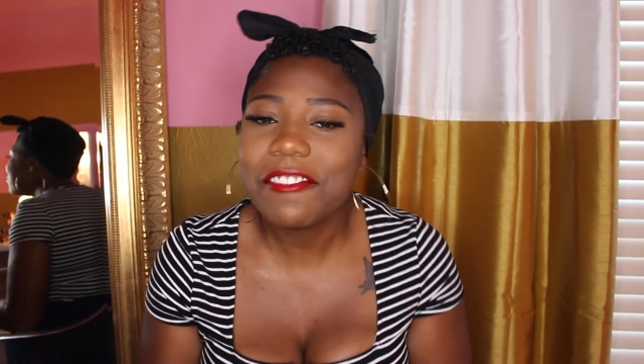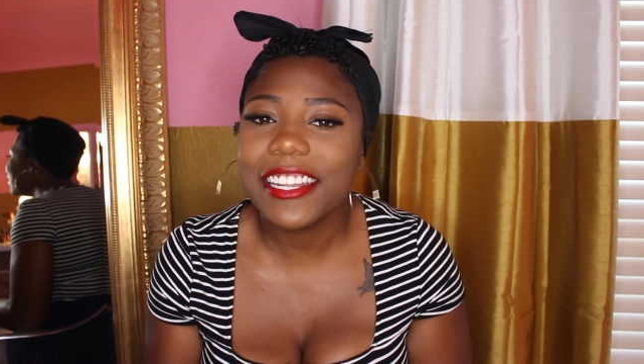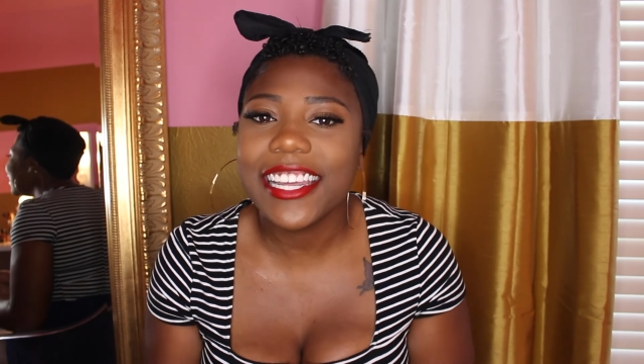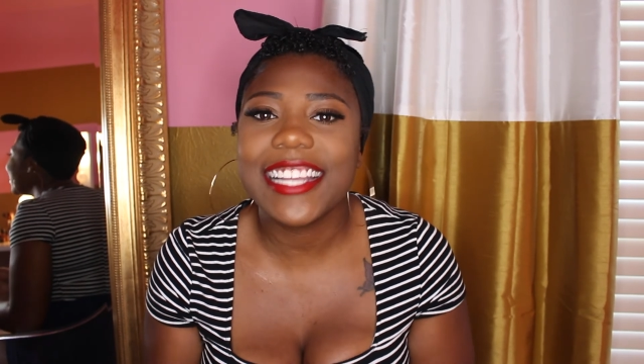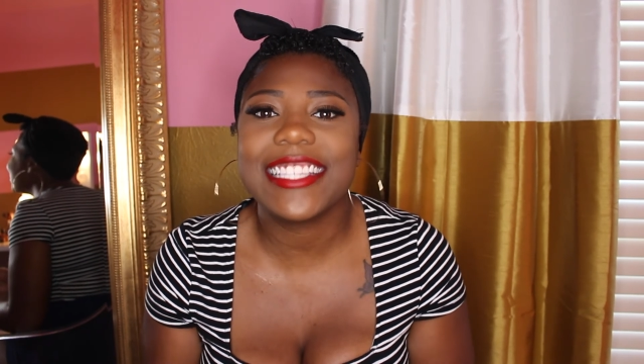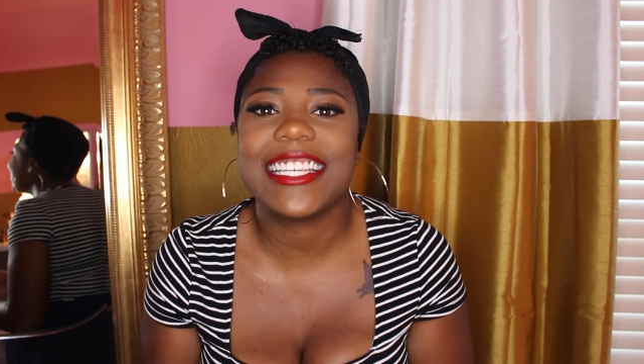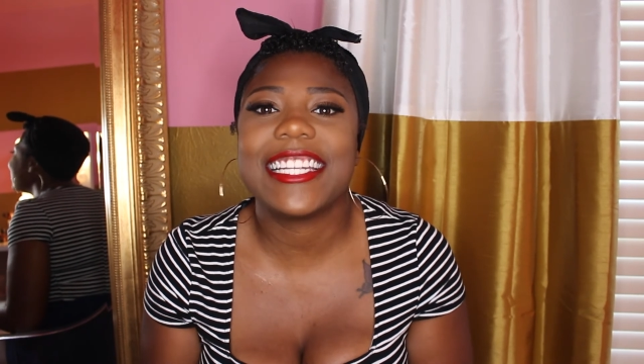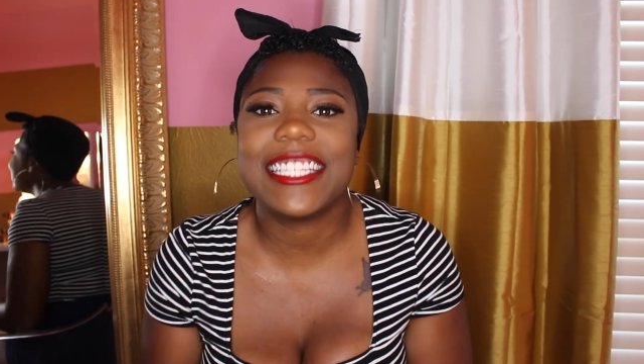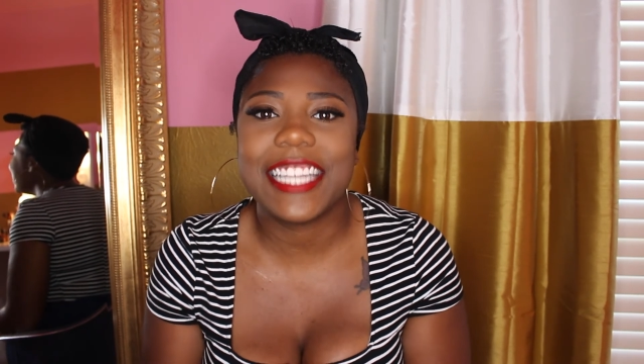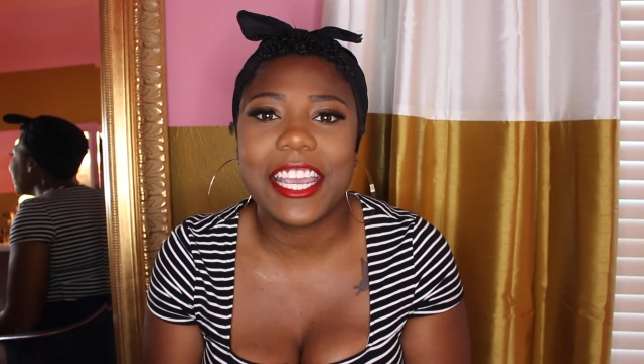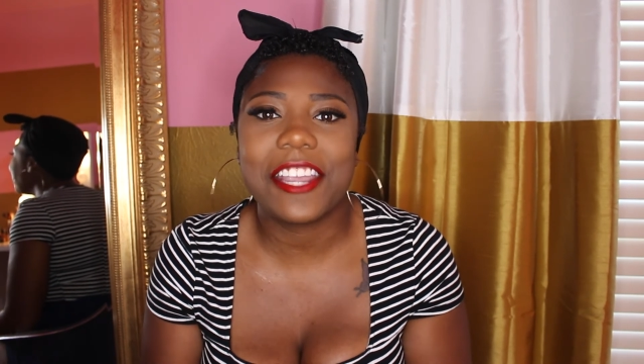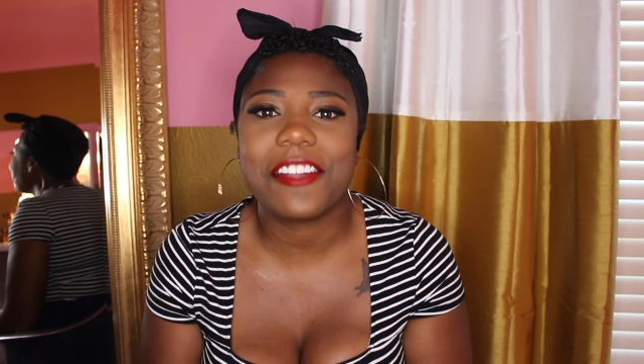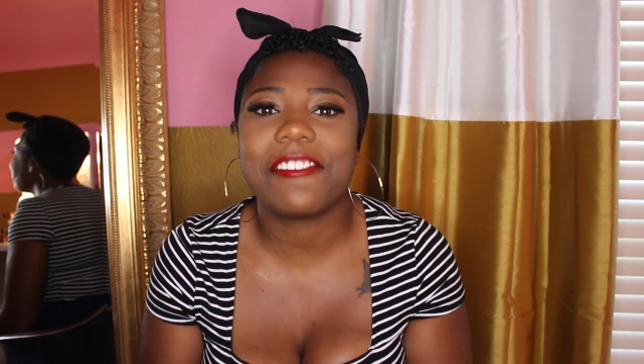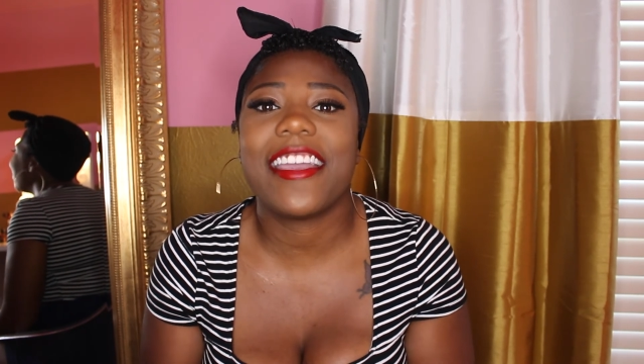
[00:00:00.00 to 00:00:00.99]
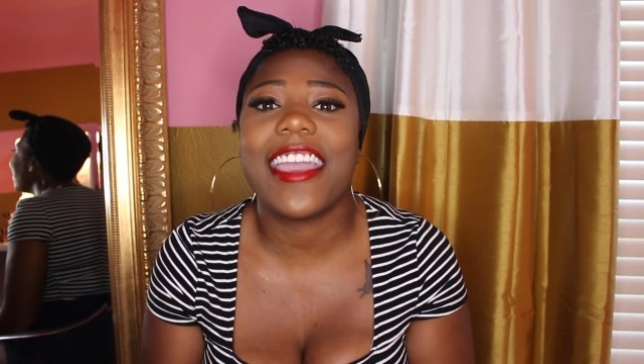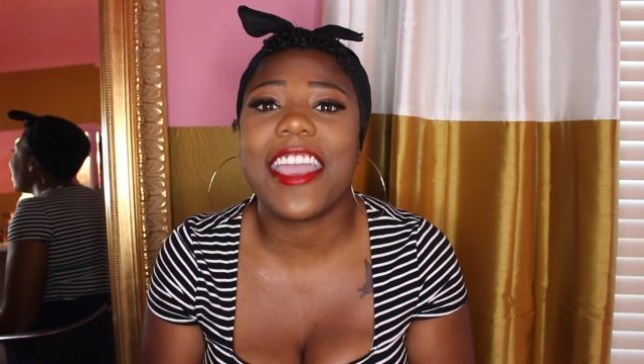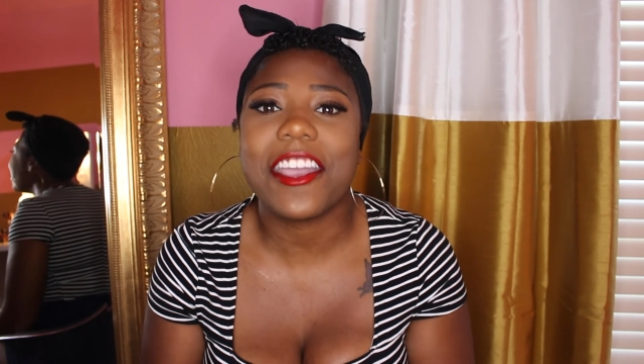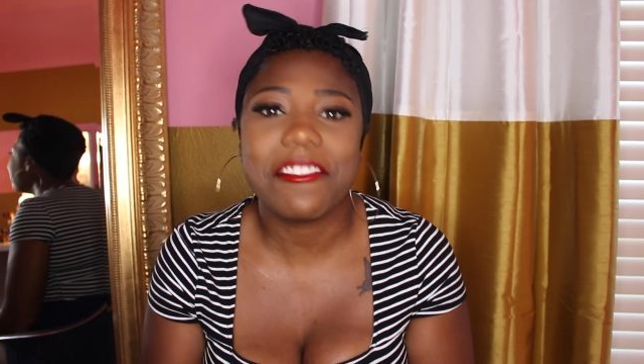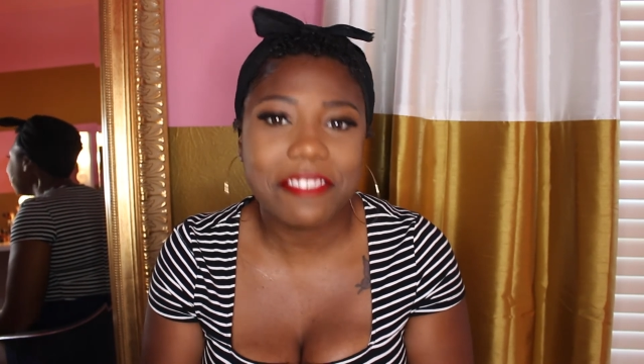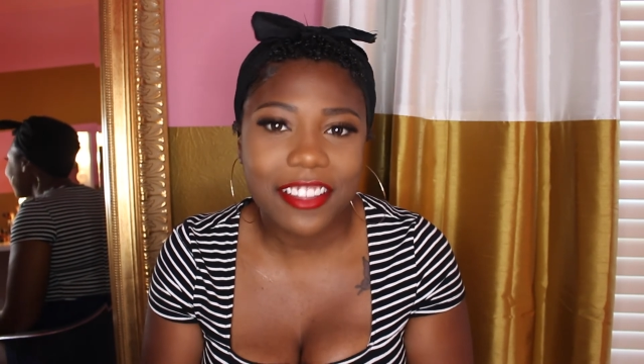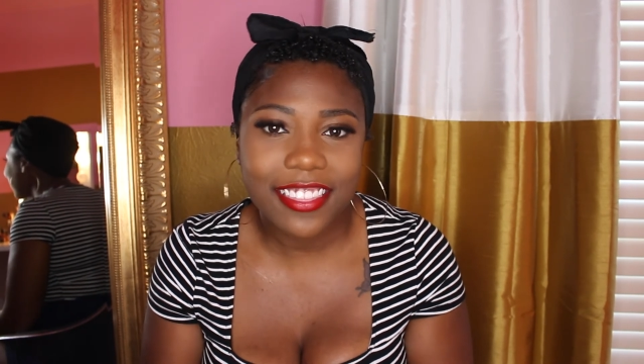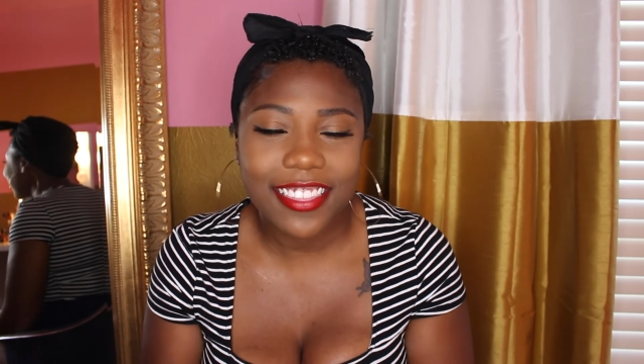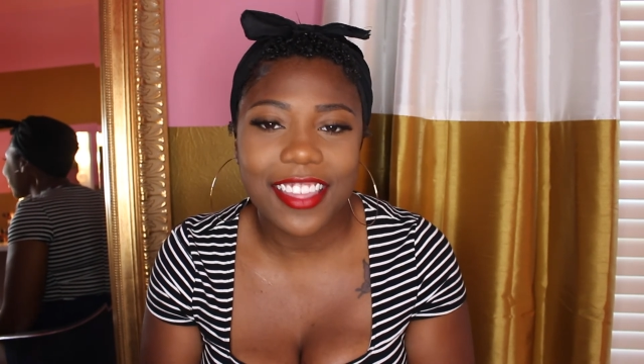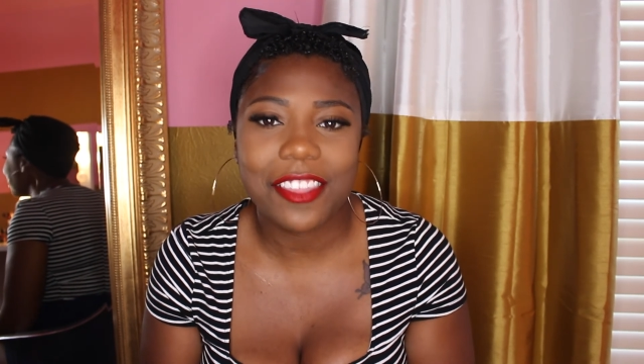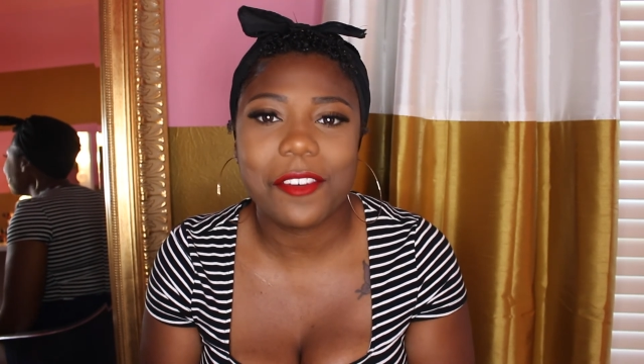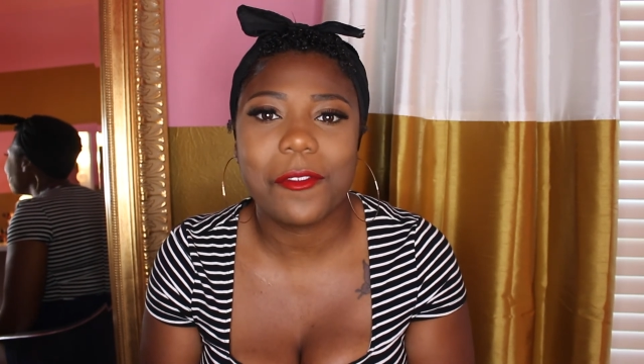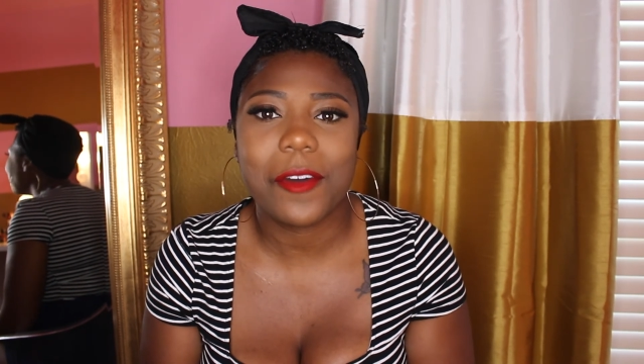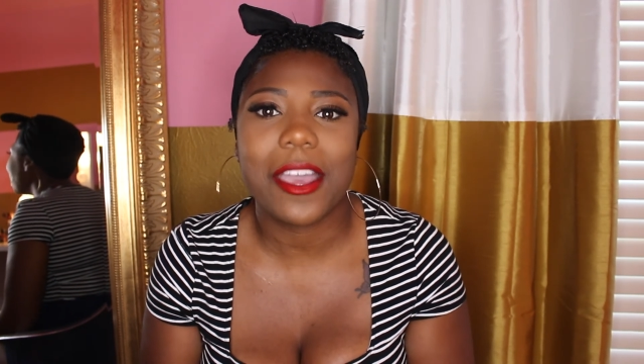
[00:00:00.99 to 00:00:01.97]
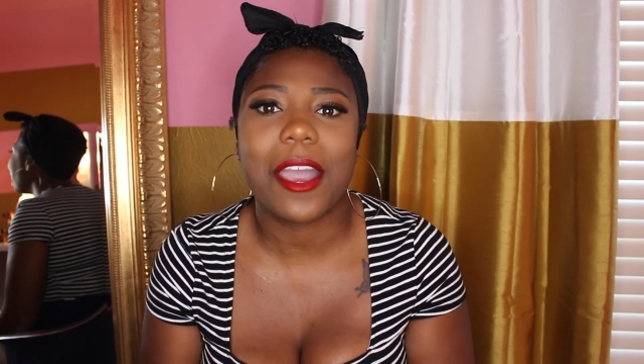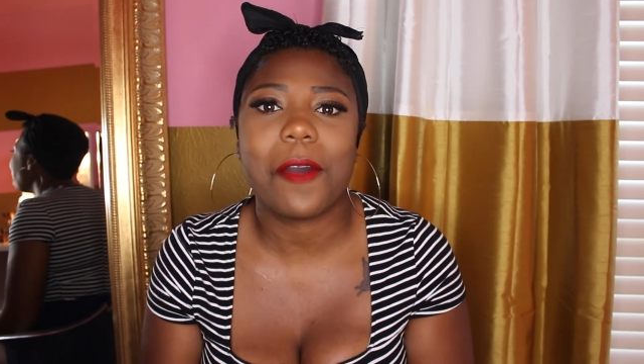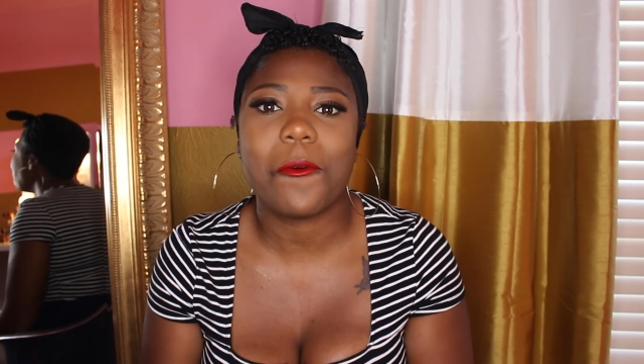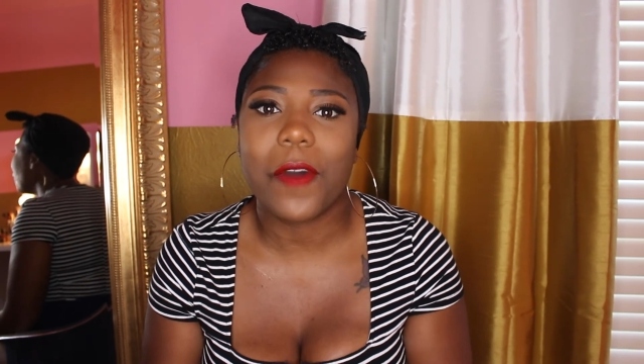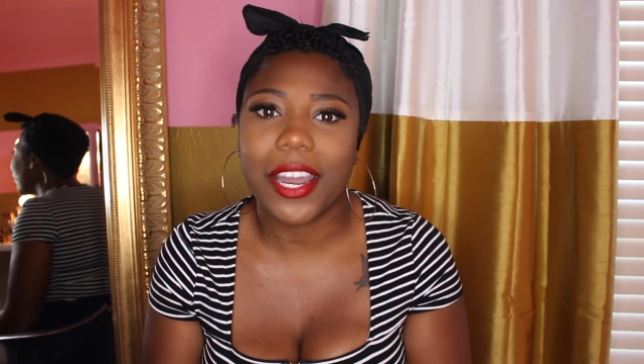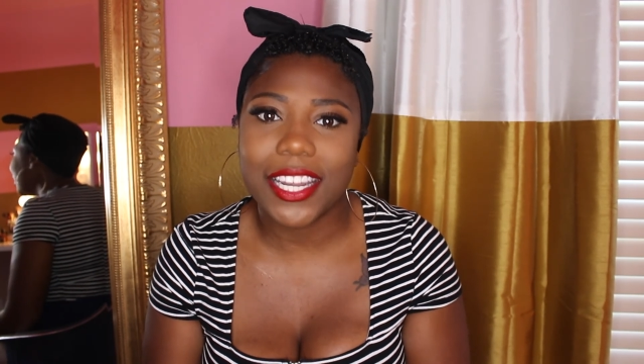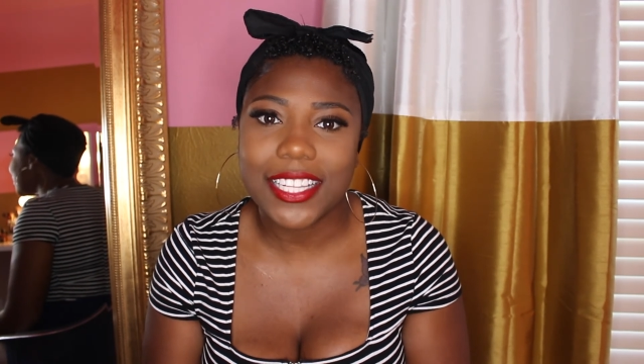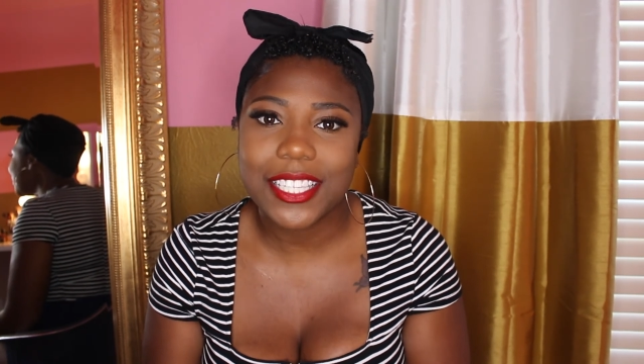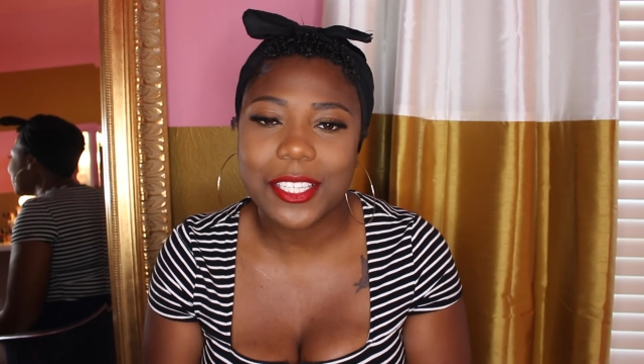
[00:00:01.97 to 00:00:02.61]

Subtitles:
really get to decorate everything the way I wanted